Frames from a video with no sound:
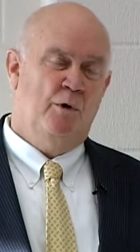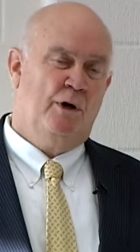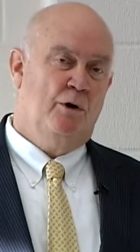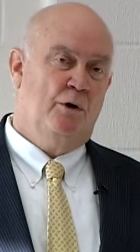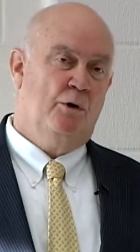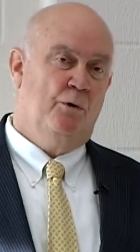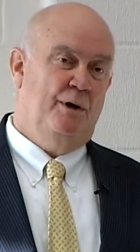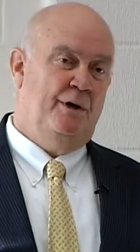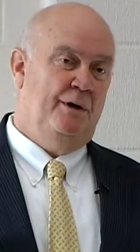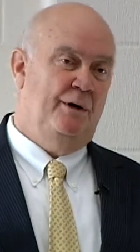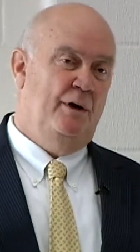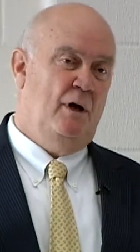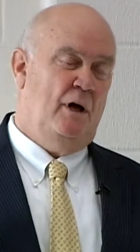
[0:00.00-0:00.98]
we're going to
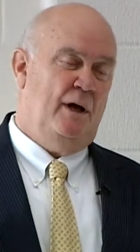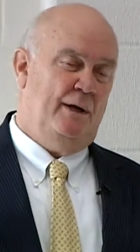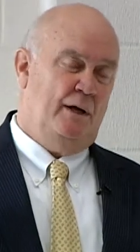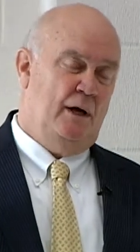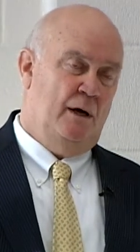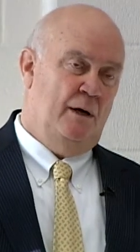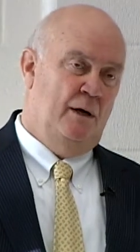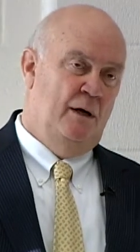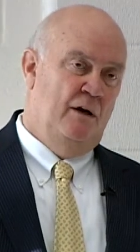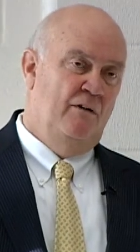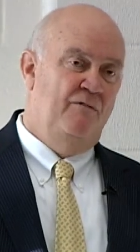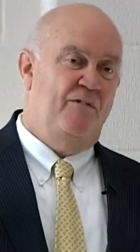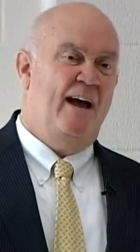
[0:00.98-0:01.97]
create a
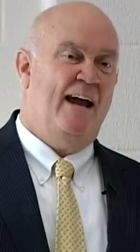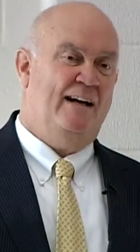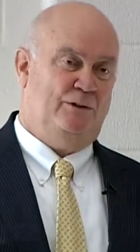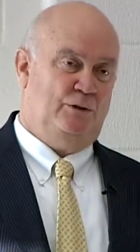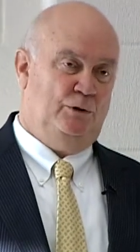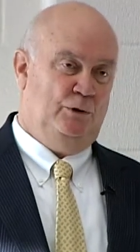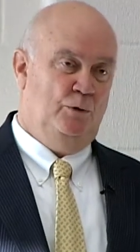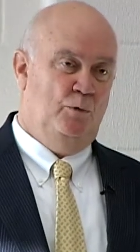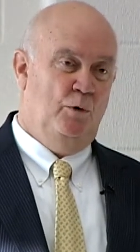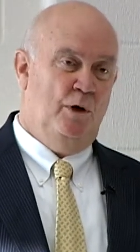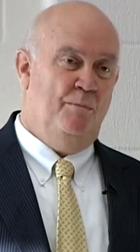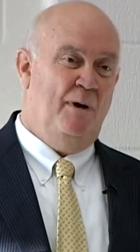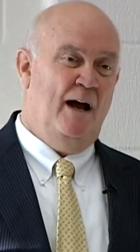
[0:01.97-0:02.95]
factor
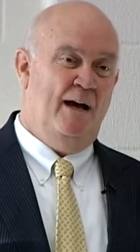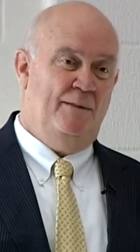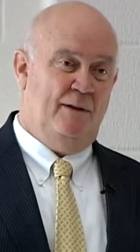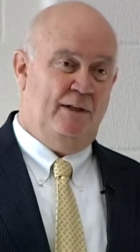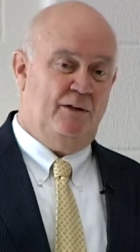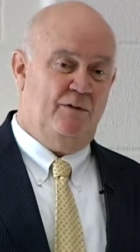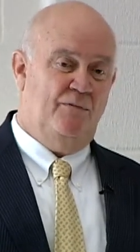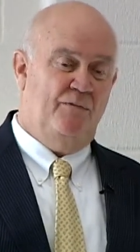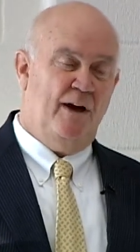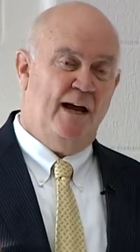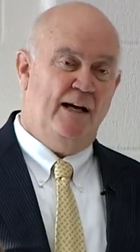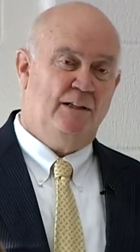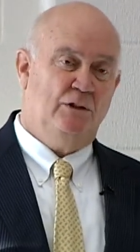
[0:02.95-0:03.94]
whereby that the
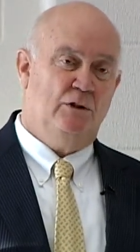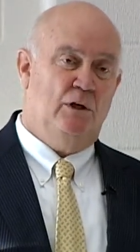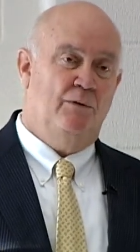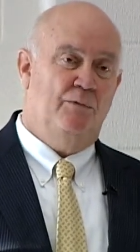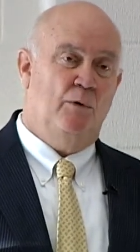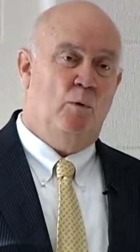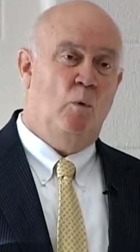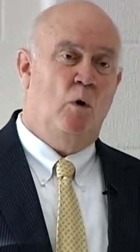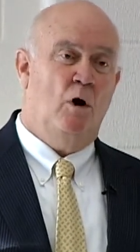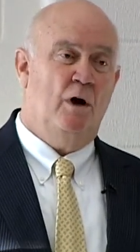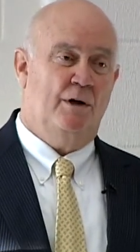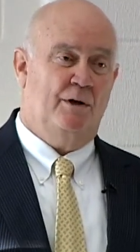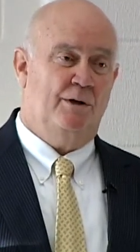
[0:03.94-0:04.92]
factor of the
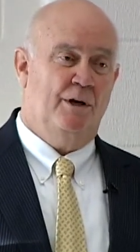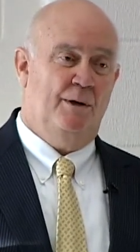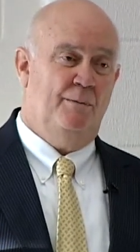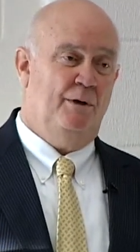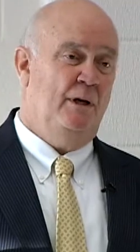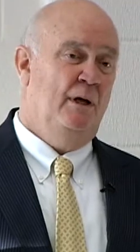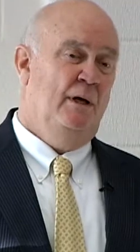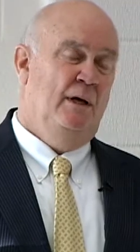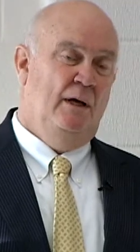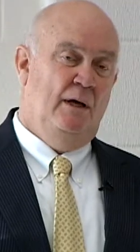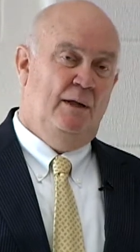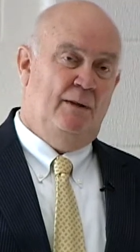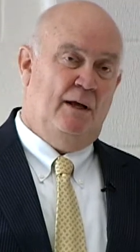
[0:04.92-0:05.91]
water coming
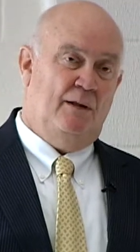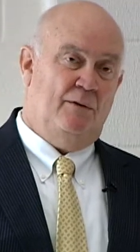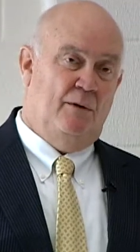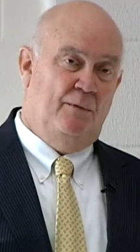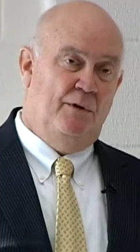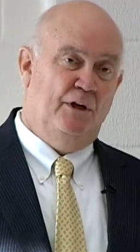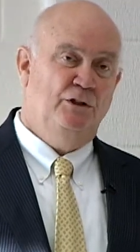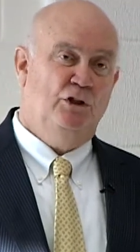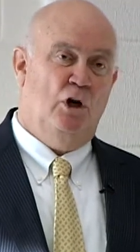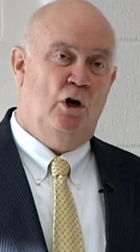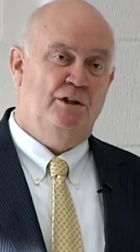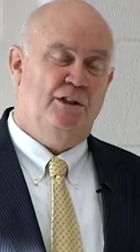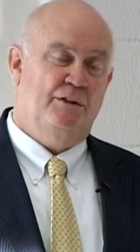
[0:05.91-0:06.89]
that they're
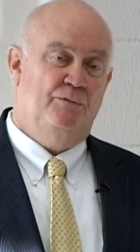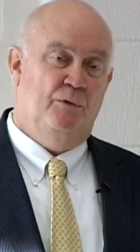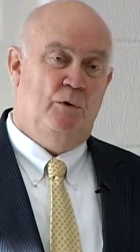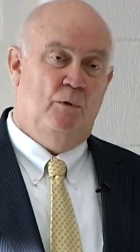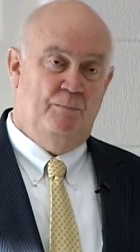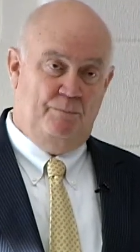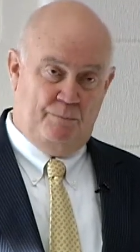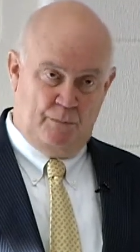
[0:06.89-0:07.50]
charging for